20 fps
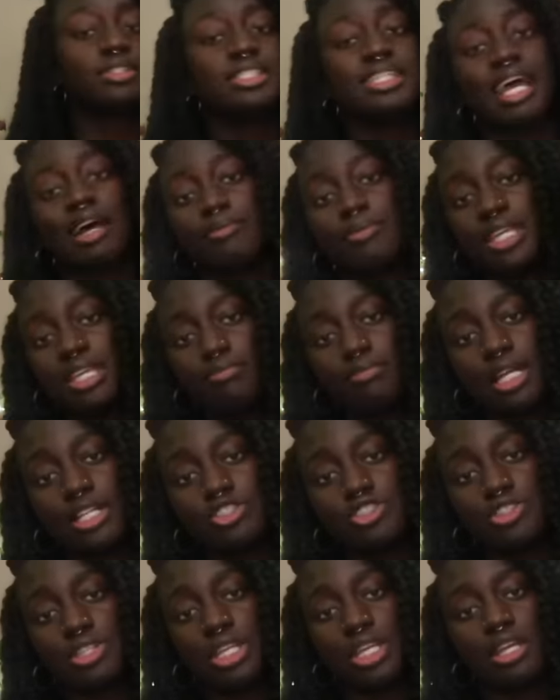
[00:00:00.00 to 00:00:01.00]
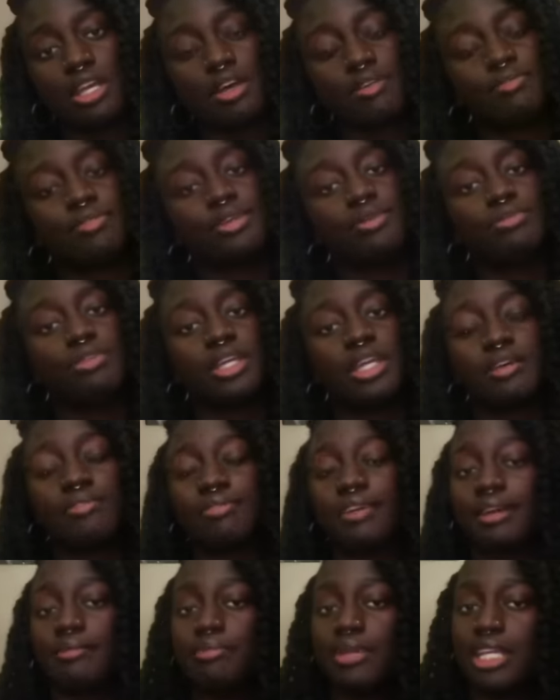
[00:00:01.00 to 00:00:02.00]
Now me mentioning a few
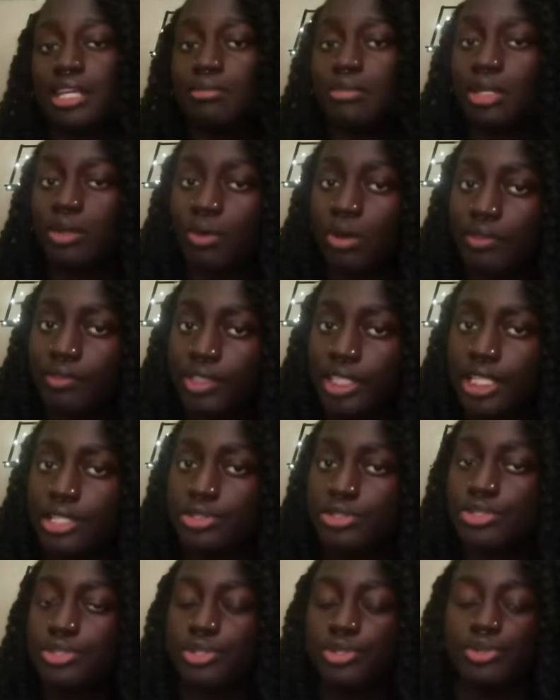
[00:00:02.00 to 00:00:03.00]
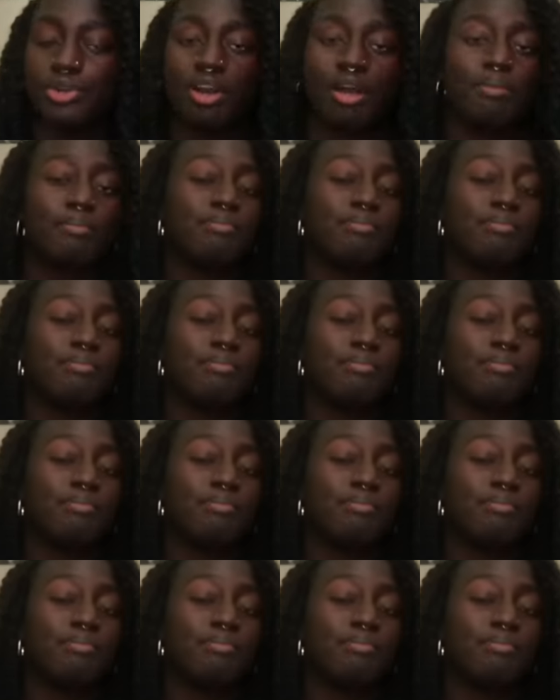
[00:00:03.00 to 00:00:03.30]
GIF and meme equivalents to